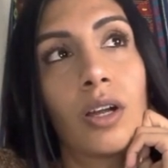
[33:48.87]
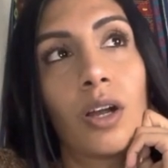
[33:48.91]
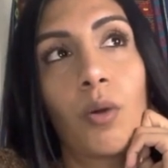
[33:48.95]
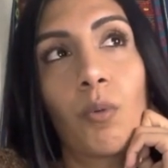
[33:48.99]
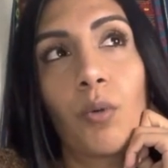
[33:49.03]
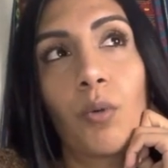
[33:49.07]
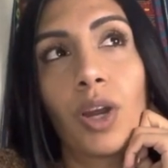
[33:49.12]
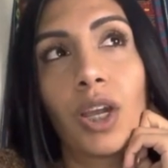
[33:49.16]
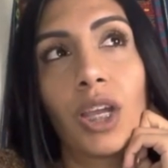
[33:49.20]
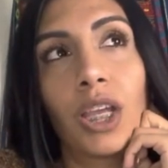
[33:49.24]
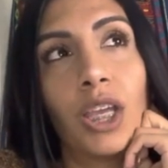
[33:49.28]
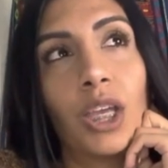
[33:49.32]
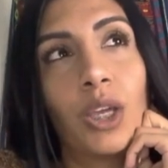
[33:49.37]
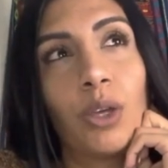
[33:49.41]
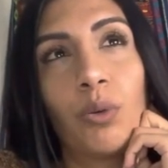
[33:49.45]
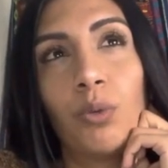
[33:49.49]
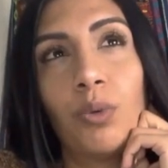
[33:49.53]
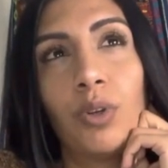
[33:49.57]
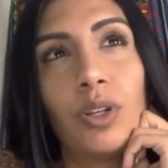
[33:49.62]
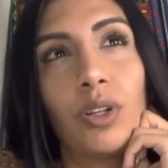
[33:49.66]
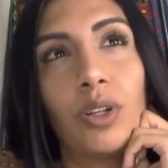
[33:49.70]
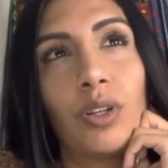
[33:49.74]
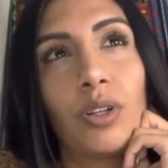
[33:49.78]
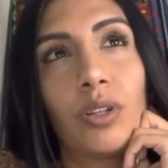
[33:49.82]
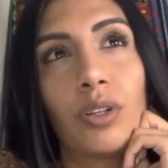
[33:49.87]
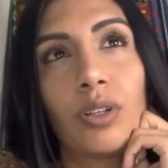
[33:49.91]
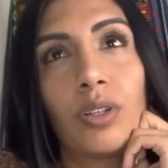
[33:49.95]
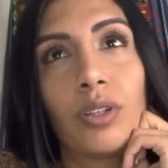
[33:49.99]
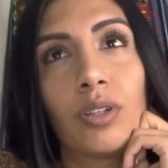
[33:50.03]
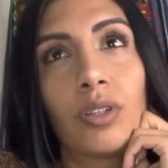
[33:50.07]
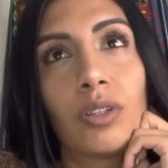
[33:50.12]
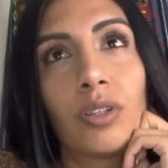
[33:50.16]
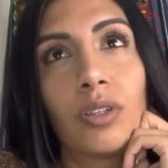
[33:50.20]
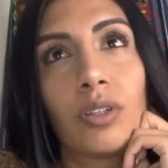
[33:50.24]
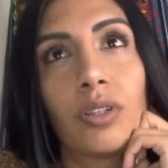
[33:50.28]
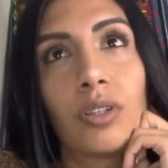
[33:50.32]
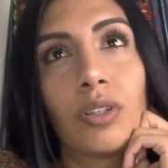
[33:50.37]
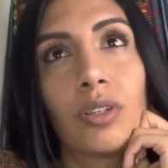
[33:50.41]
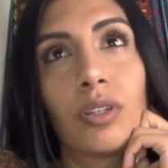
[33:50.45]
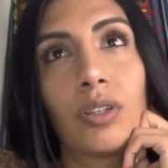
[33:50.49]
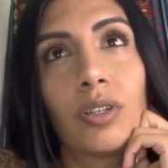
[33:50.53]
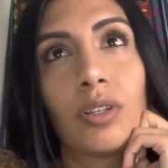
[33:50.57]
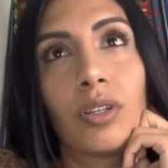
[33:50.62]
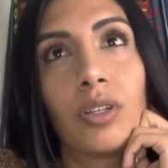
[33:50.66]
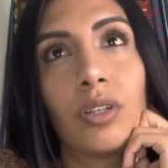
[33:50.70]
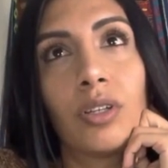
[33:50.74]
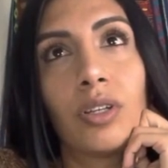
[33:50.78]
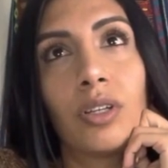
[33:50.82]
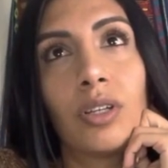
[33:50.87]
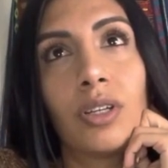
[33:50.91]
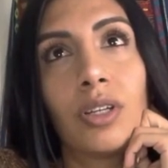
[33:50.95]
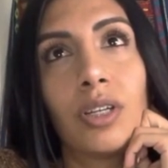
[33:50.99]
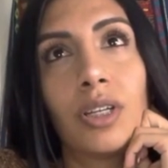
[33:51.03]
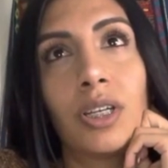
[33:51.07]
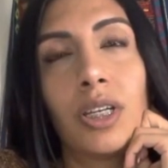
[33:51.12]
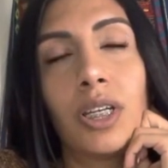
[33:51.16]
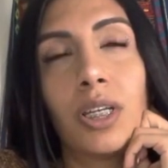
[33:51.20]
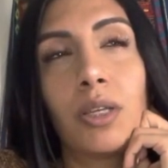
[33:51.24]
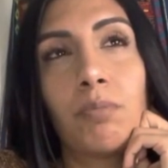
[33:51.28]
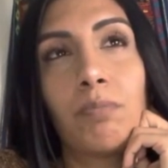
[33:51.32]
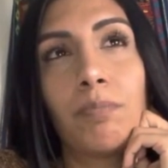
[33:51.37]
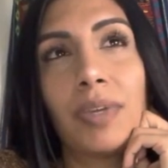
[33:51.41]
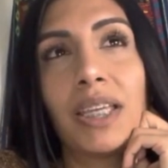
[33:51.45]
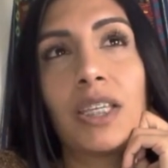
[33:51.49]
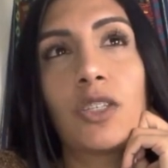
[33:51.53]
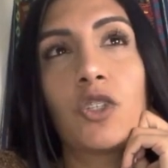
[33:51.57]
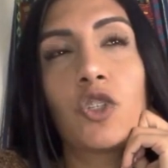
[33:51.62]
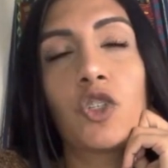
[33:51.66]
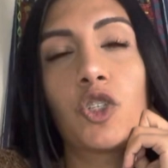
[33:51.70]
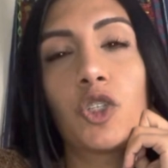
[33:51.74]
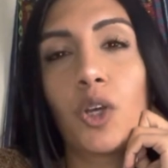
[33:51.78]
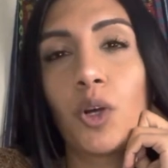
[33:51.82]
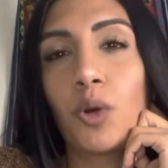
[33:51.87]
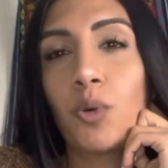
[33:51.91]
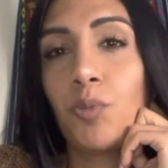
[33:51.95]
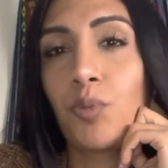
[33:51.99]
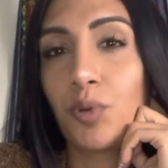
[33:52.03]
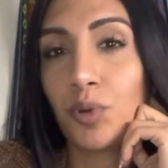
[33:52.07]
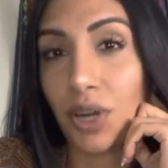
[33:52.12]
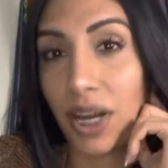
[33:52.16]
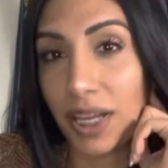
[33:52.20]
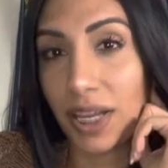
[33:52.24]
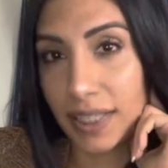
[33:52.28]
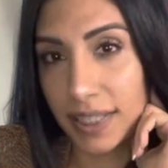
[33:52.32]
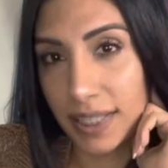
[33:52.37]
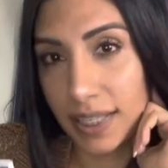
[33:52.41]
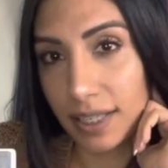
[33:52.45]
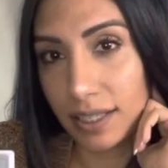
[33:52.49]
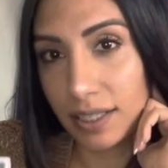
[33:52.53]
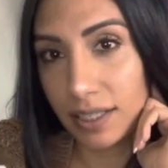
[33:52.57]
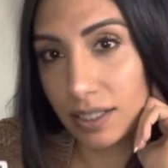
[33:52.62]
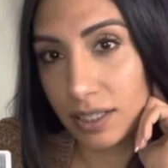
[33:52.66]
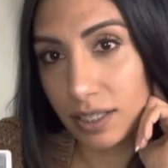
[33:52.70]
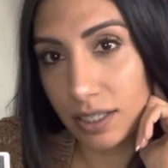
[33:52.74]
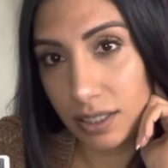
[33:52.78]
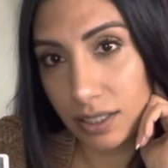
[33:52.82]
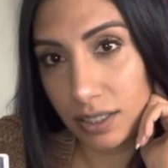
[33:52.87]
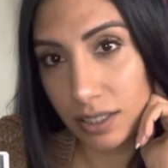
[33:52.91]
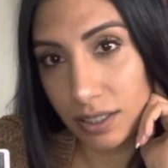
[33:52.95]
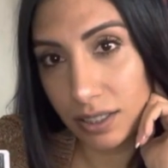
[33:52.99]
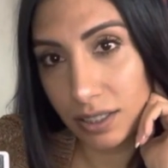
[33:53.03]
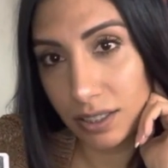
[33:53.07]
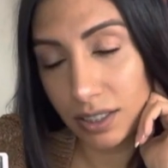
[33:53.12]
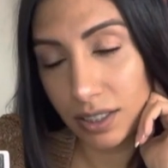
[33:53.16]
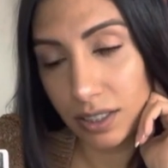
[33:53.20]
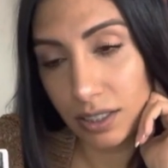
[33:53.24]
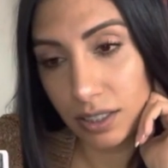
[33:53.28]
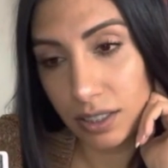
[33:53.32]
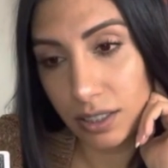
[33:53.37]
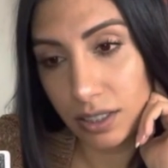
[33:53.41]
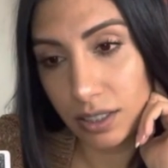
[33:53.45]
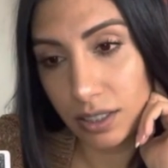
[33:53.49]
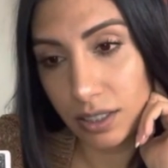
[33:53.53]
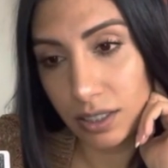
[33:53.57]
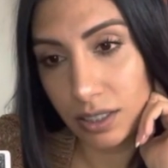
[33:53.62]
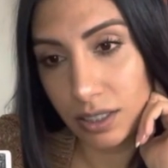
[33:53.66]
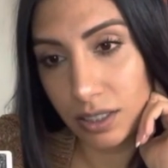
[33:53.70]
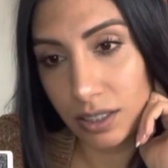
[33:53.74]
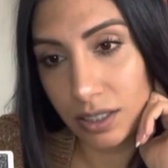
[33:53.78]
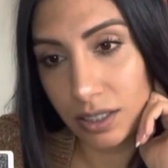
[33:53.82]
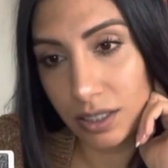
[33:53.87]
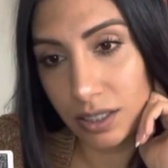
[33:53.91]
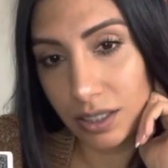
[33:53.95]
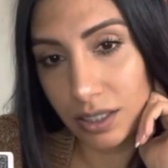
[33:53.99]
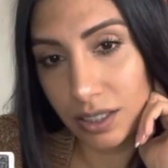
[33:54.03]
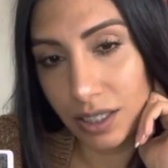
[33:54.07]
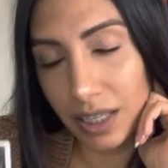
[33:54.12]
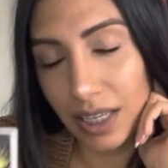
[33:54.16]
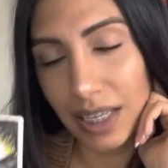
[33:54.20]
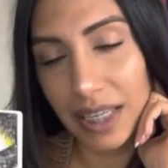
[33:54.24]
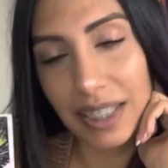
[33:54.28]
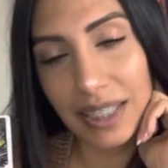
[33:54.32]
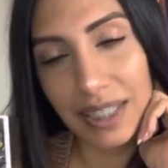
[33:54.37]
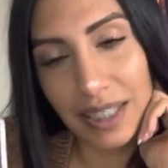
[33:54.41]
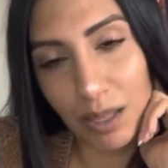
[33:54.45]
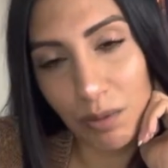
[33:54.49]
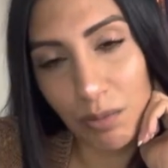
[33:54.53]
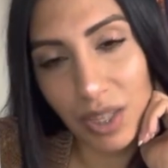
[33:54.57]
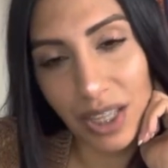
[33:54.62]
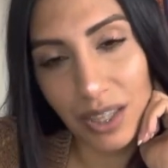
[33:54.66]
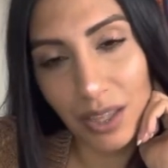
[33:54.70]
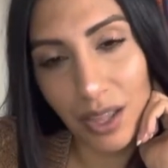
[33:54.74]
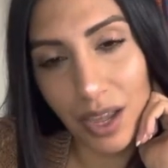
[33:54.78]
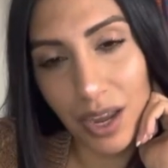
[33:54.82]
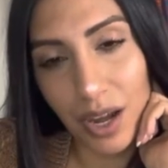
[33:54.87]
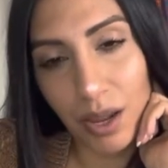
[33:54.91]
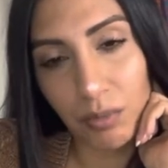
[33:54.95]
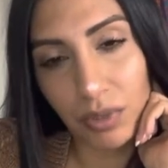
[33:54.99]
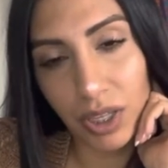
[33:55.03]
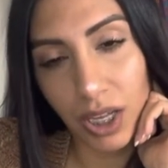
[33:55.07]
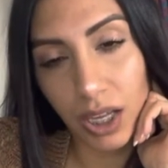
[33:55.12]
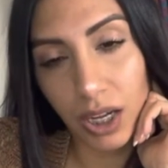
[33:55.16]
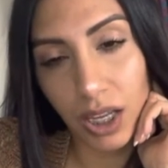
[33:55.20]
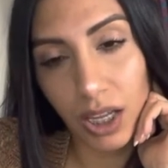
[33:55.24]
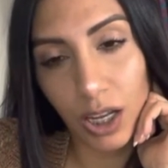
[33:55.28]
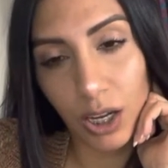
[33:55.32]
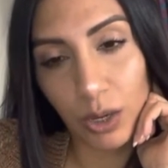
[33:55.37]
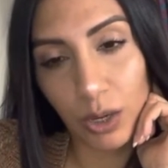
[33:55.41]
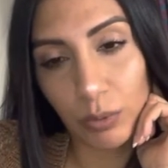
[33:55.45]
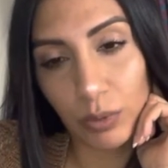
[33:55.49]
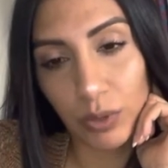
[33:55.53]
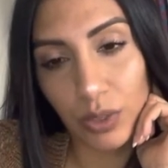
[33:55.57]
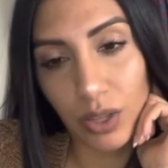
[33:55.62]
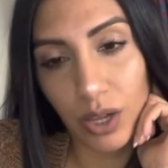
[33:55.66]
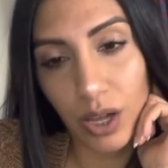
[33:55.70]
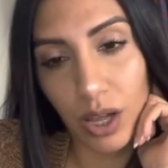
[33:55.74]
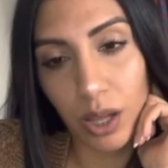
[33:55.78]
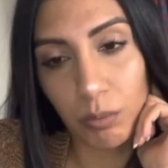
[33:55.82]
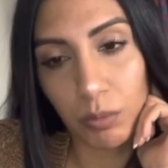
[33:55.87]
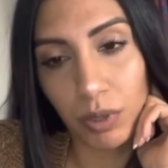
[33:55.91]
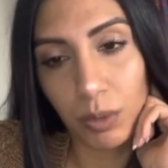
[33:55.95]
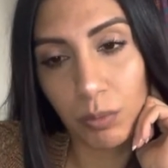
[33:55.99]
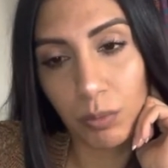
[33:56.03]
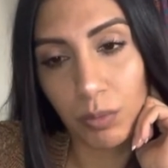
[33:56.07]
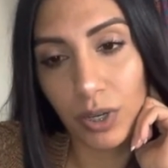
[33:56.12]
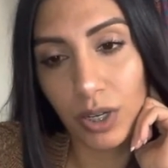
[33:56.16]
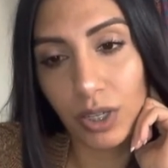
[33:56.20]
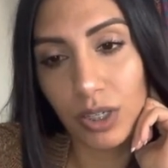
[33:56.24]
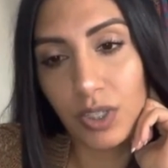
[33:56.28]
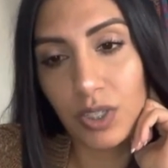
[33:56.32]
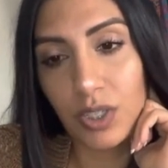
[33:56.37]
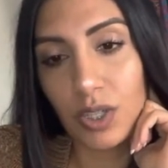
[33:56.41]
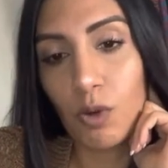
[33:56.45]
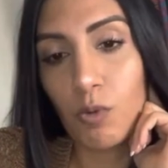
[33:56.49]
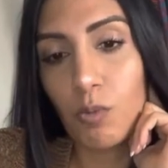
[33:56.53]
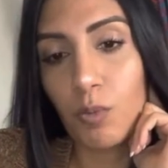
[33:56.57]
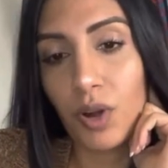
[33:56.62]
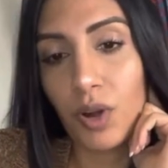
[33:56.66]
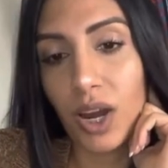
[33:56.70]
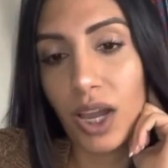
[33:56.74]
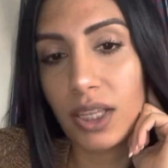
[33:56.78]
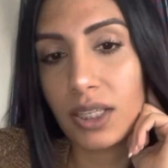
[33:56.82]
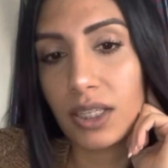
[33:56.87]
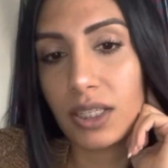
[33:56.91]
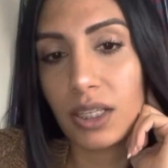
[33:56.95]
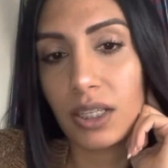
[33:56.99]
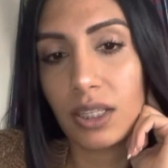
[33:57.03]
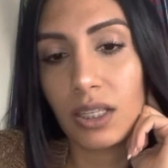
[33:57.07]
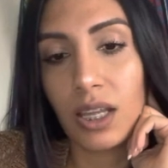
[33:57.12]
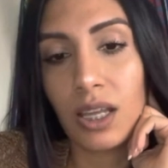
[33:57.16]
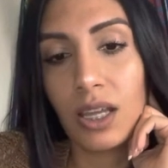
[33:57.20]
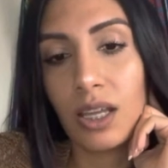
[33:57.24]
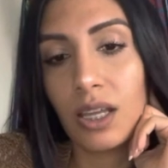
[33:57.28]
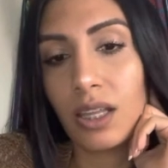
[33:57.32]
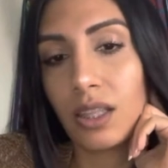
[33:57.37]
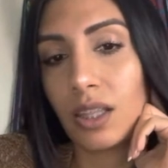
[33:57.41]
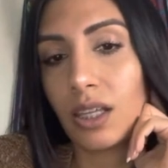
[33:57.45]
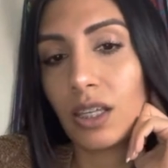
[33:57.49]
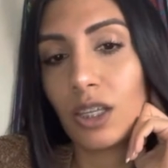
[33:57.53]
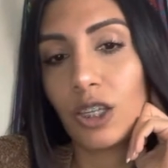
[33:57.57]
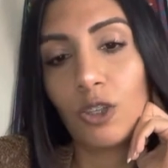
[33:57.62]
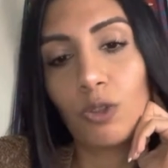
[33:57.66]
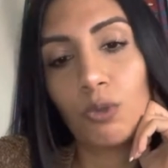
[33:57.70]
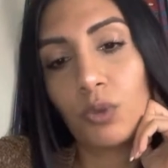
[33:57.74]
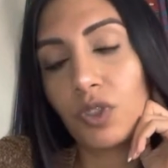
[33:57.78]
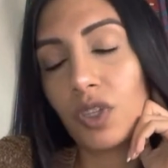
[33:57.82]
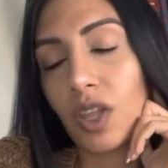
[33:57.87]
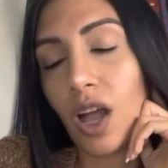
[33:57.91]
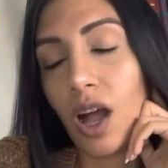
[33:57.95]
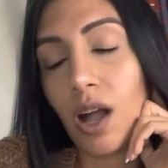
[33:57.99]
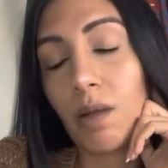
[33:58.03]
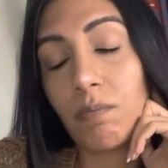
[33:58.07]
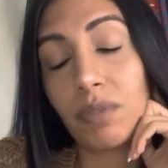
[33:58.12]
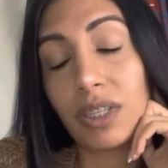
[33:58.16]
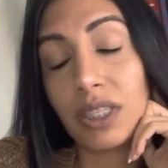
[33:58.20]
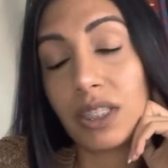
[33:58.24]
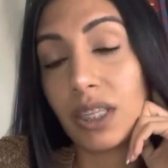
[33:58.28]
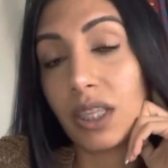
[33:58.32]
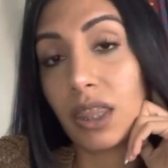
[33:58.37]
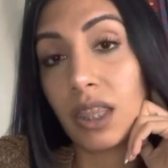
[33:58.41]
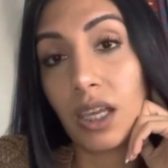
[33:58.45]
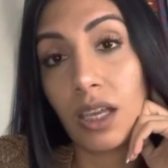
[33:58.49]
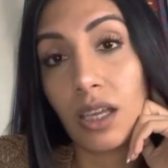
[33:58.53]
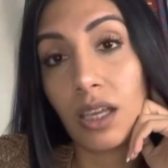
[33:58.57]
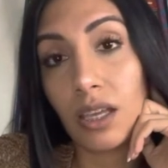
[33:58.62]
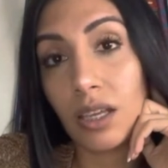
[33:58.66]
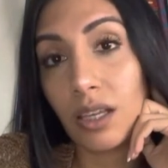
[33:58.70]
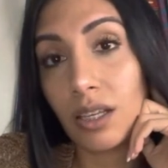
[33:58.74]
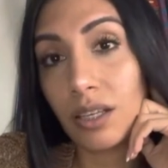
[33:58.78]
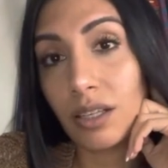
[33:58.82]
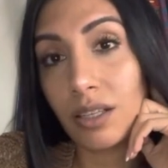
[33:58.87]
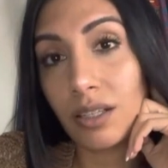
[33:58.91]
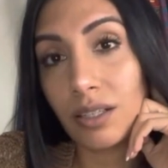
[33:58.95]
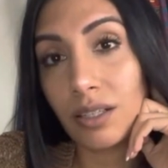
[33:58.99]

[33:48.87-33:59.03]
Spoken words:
where you will be so present, is something that I'm getting here with the hummingbird, so present that you will not miss a thing.